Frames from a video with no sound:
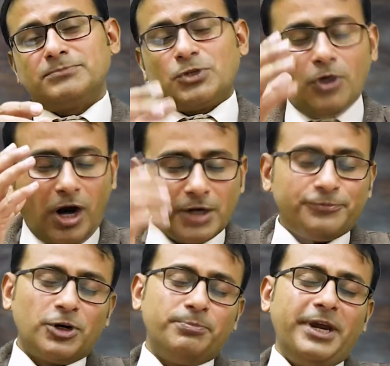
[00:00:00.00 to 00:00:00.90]
God
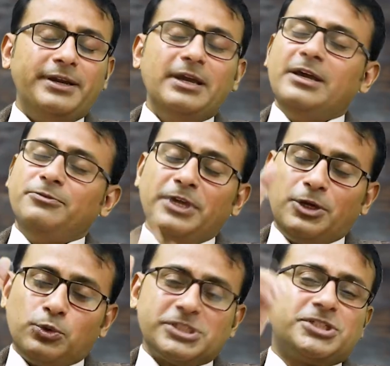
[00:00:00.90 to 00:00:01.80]
forbid we
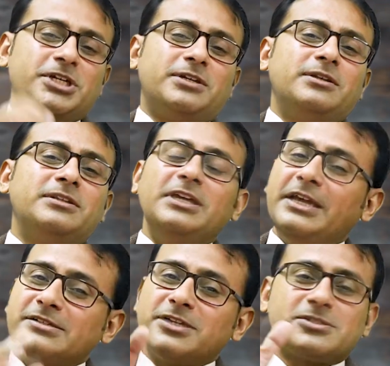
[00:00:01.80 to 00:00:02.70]
question the
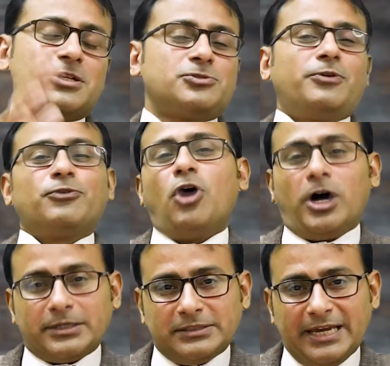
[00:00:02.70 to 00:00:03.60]
existence of
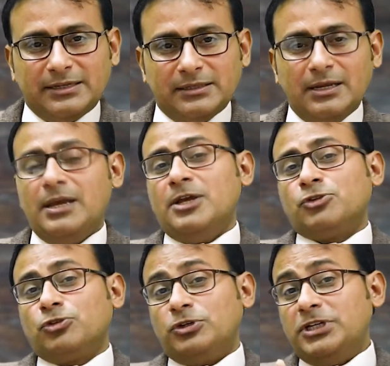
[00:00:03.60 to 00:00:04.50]
God then.
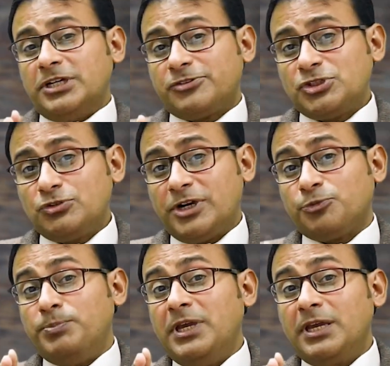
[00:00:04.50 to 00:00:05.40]
So dear students,
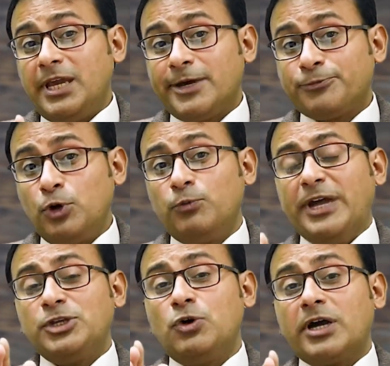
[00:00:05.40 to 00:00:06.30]
be careful
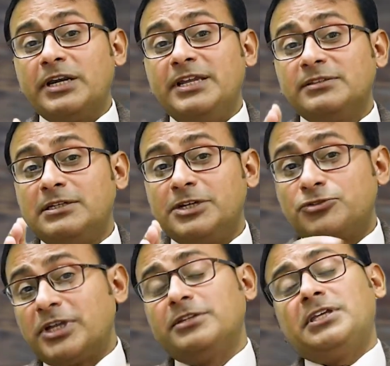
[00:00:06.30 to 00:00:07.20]
when you are reading the
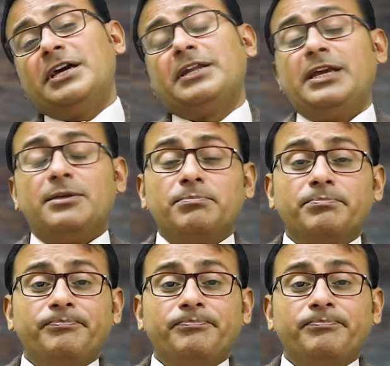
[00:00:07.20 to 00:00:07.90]
literary theory.